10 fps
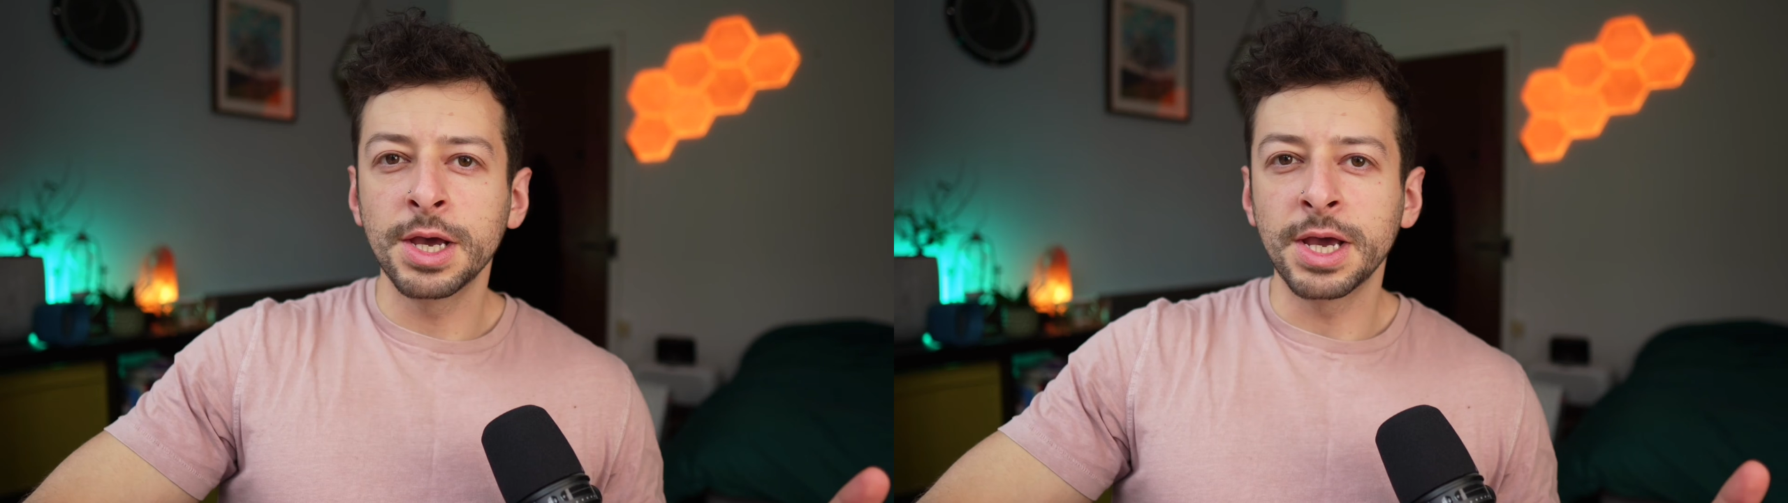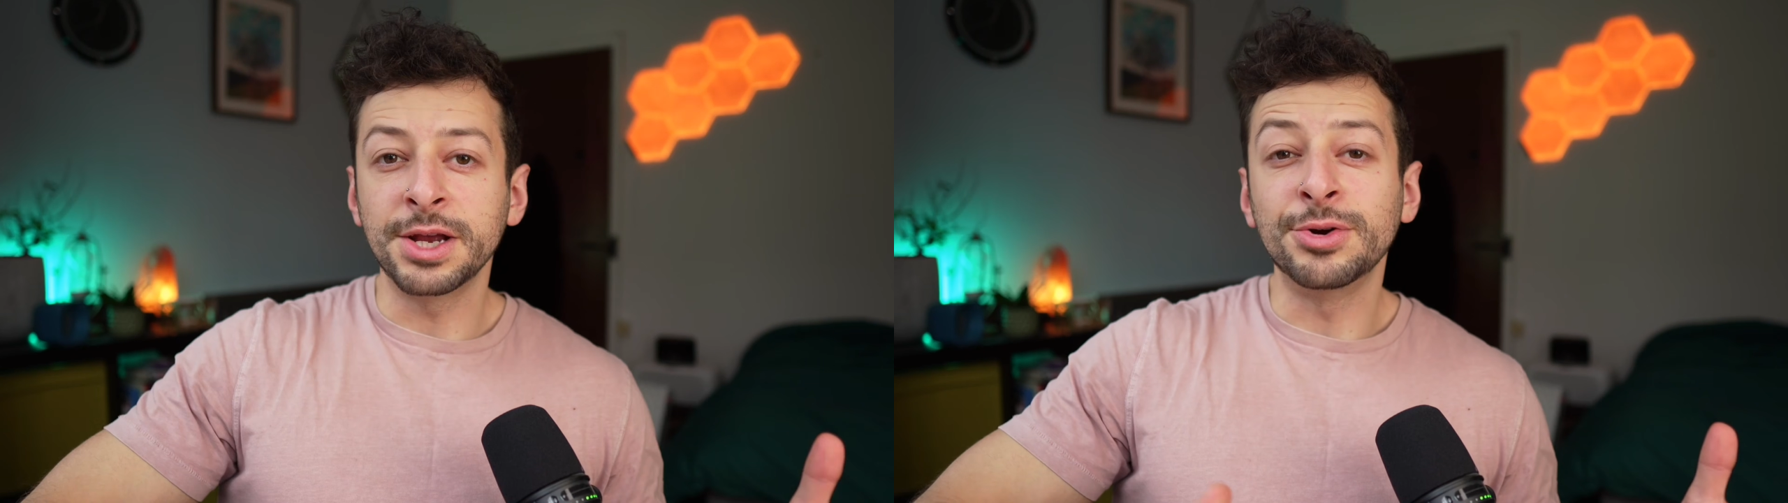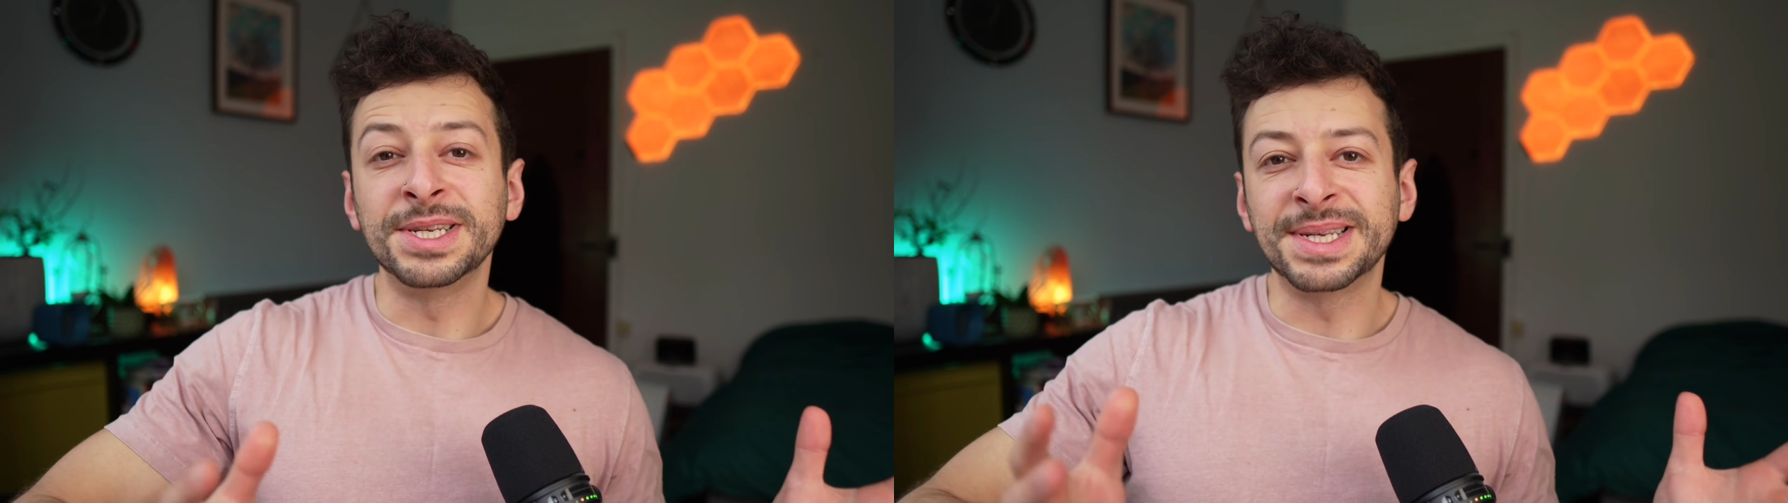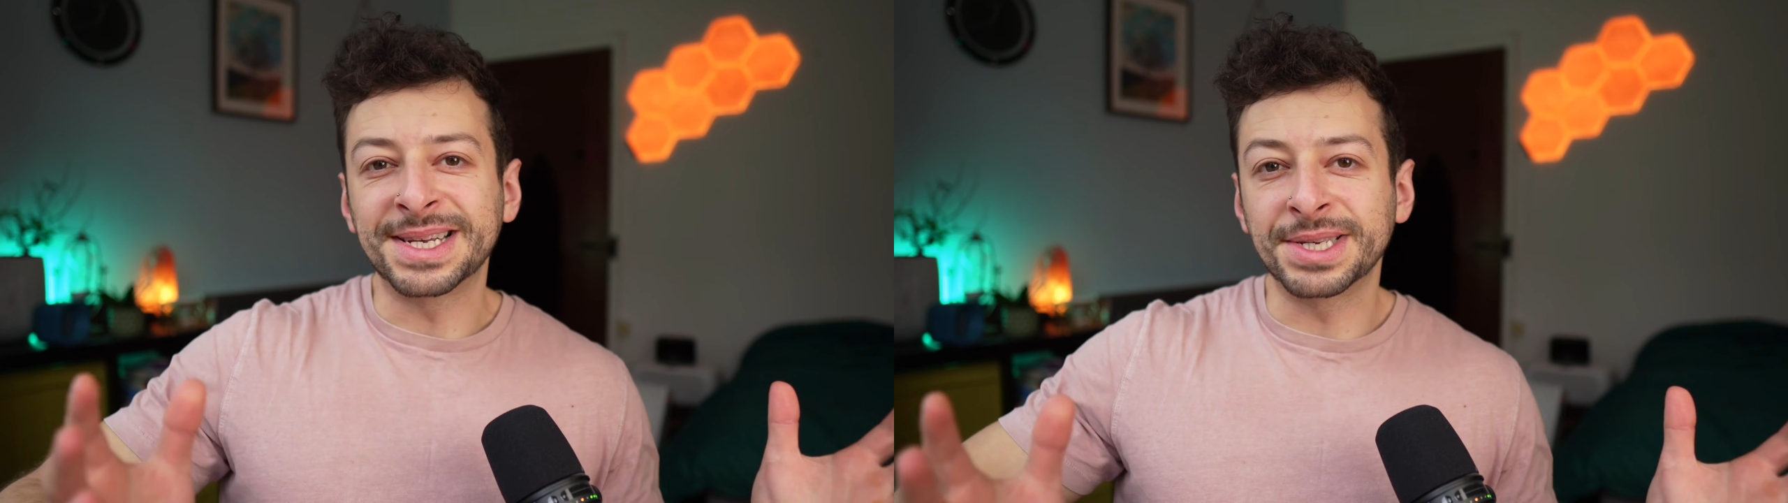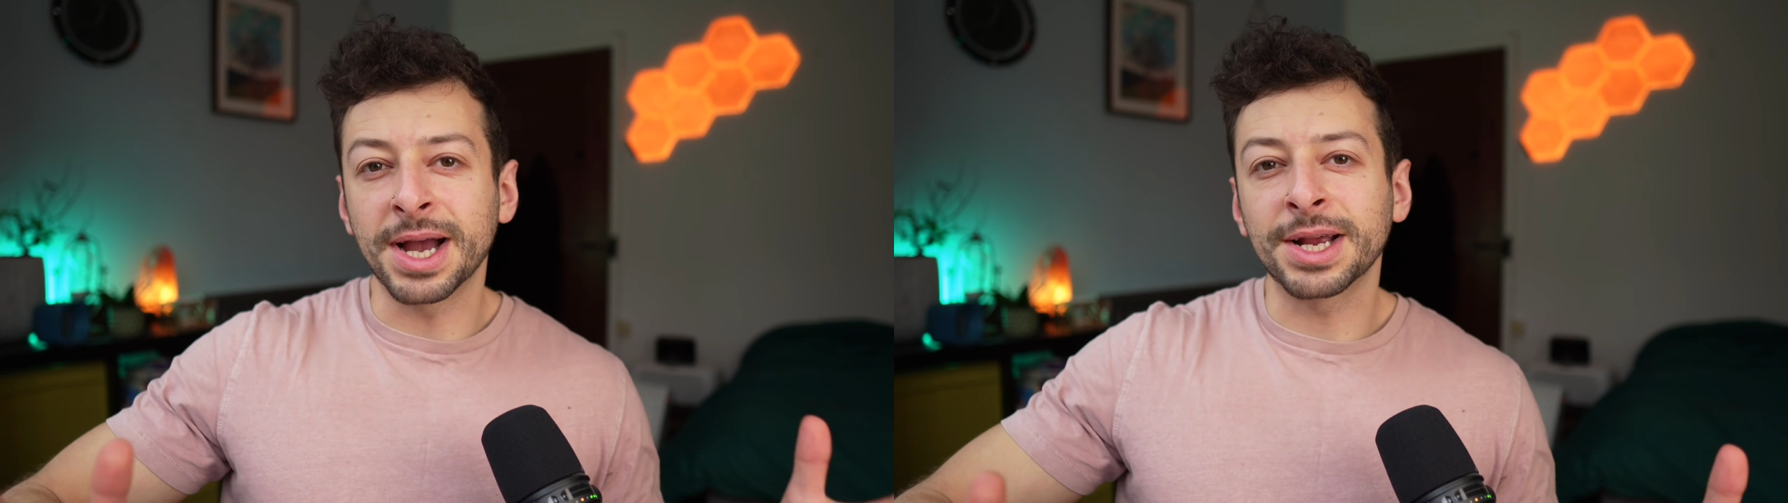Here is
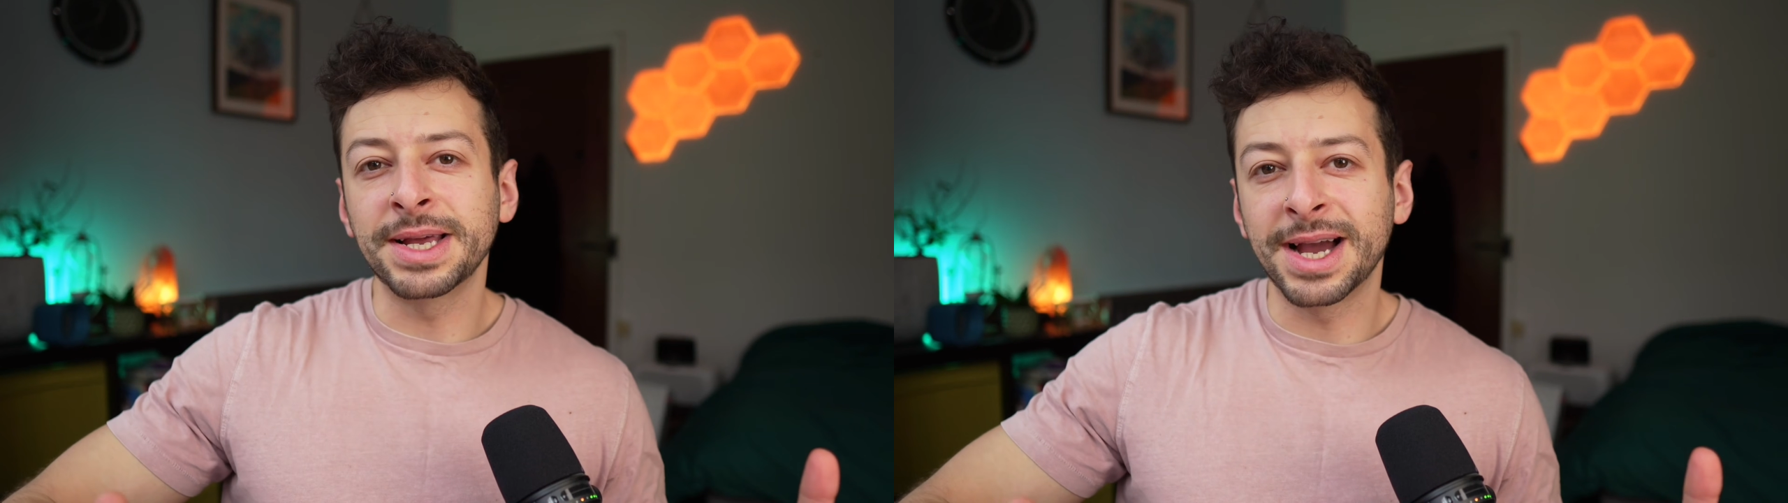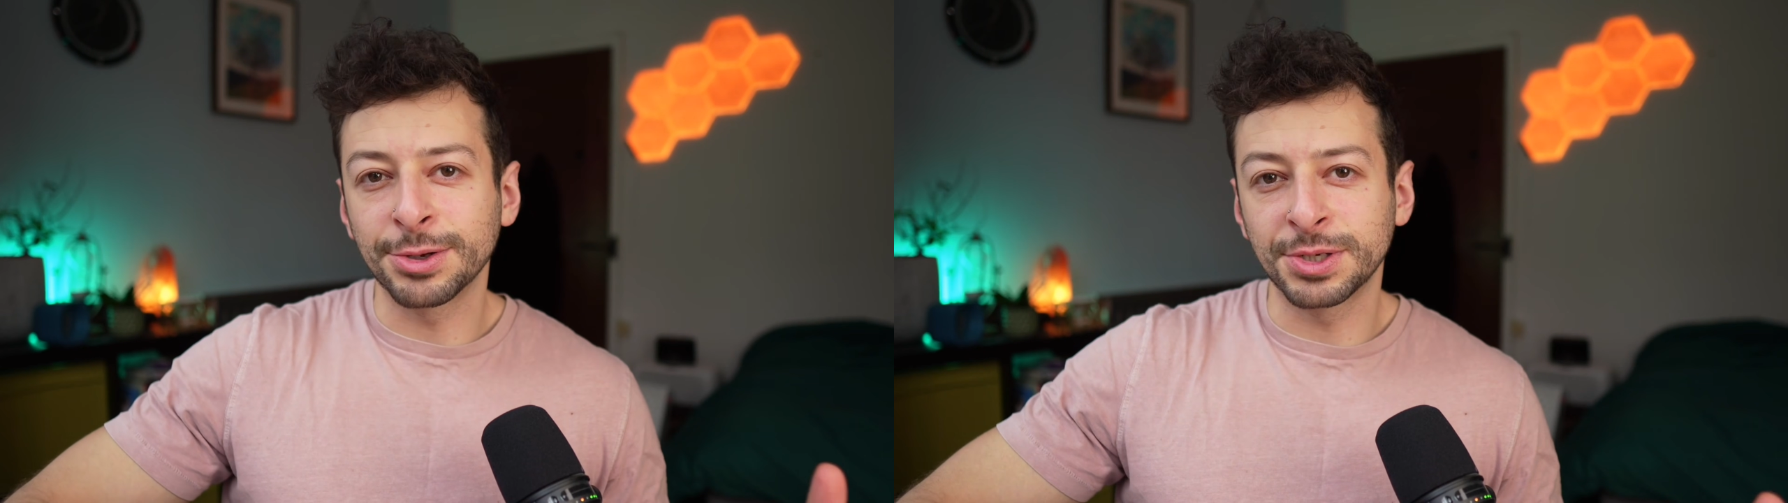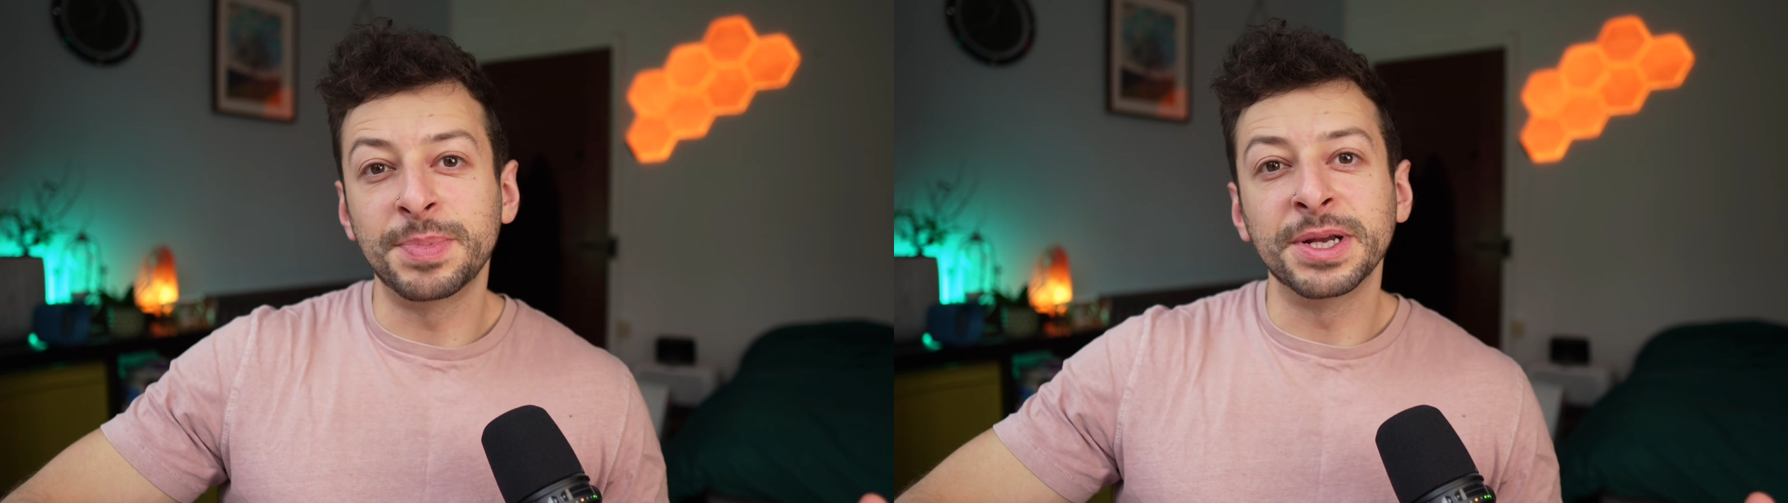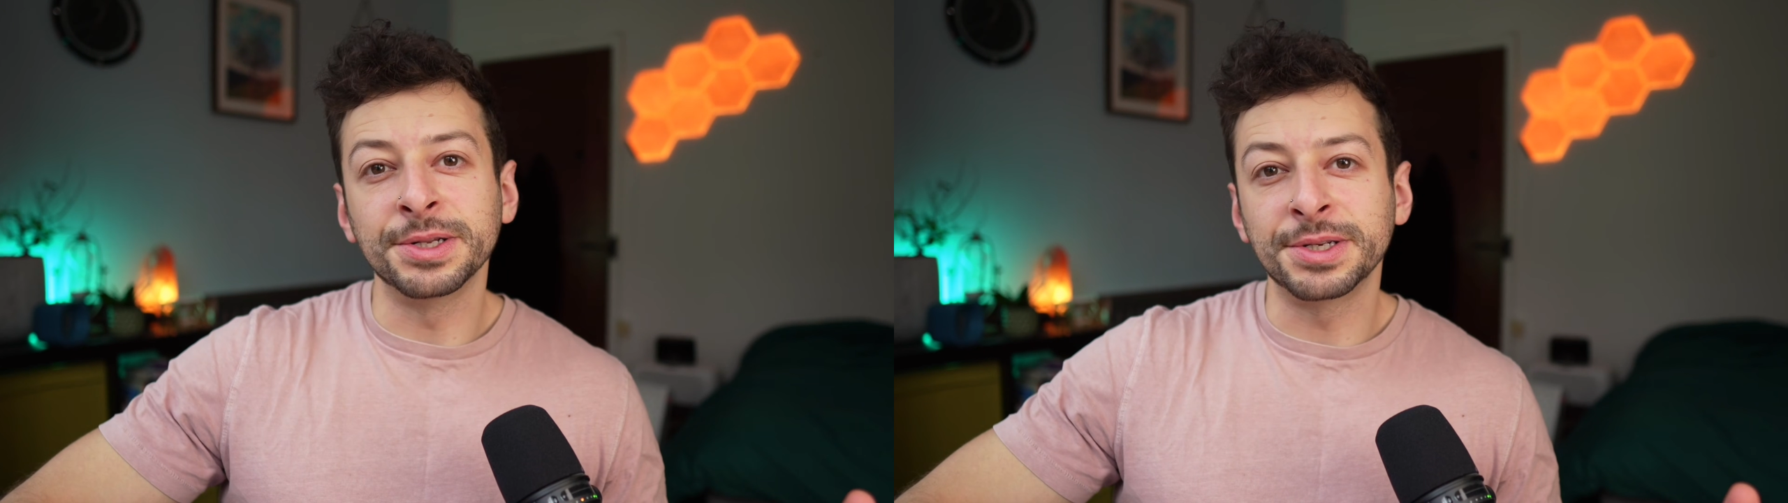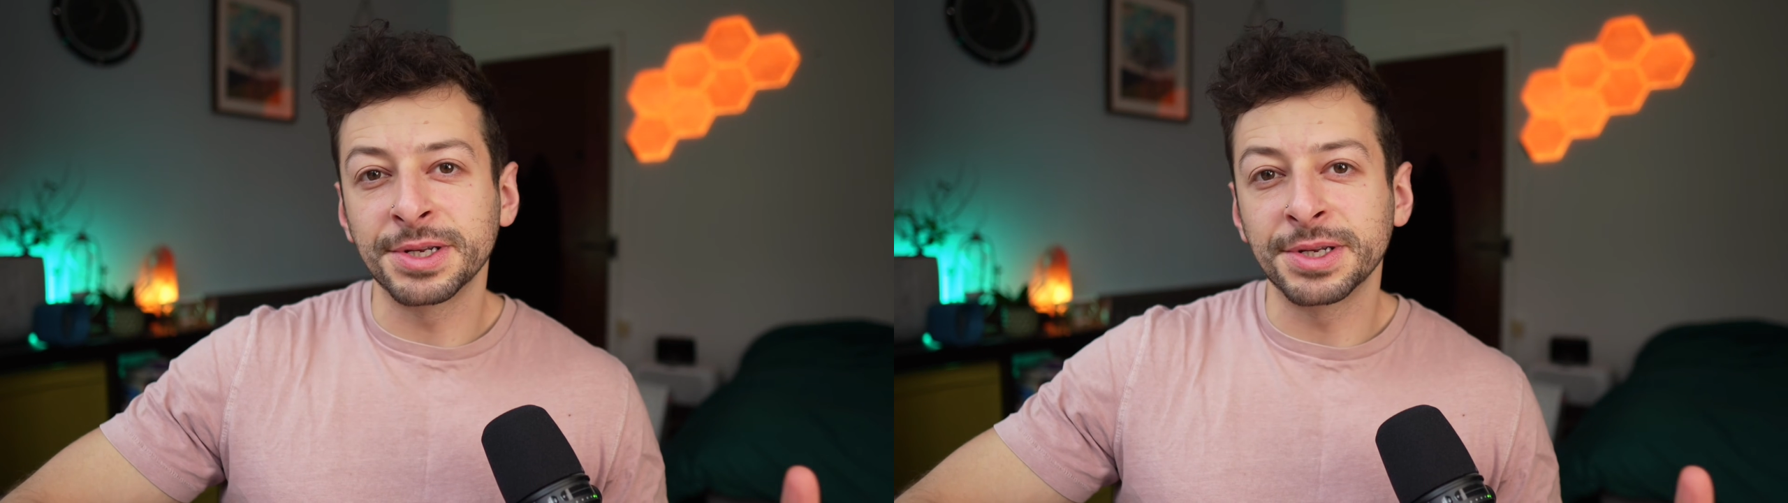exactly how to build